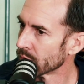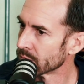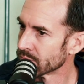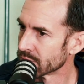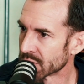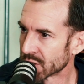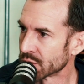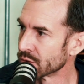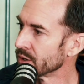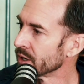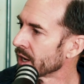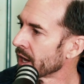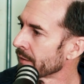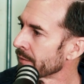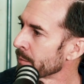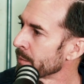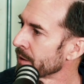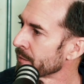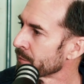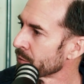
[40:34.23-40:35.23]
Student
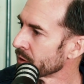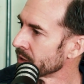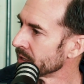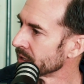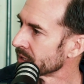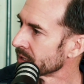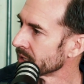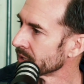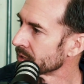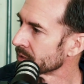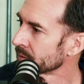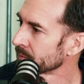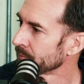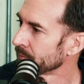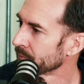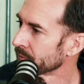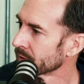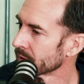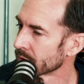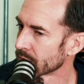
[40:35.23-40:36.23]
government, for instance.
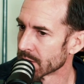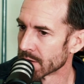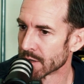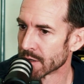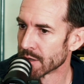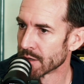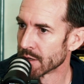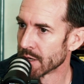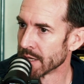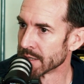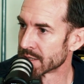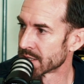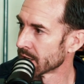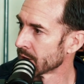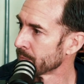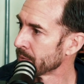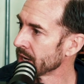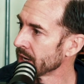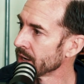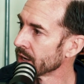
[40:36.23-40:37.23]
Instead
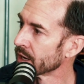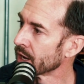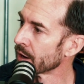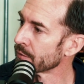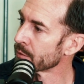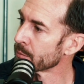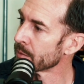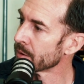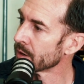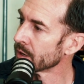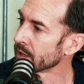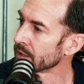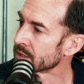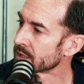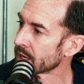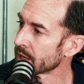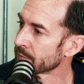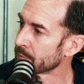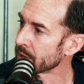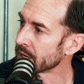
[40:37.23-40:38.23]
of being
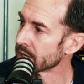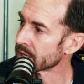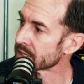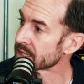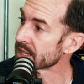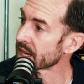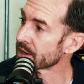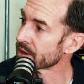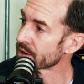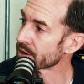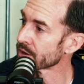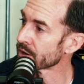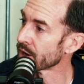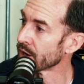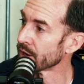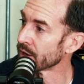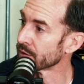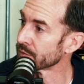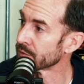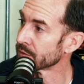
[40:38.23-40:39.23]
a senator
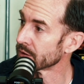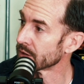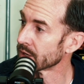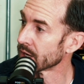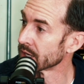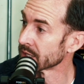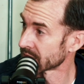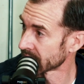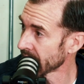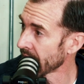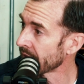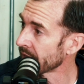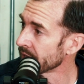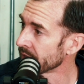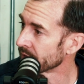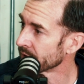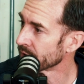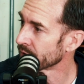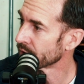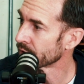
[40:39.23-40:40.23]
of a
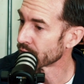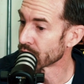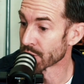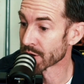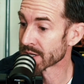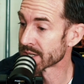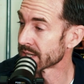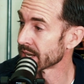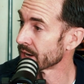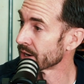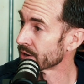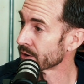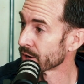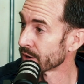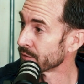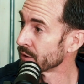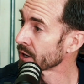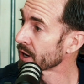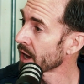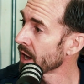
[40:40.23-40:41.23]
state, you're a senator
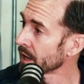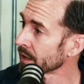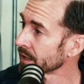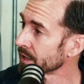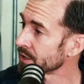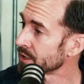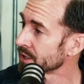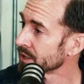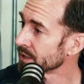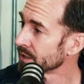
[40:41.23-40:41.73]
of your college.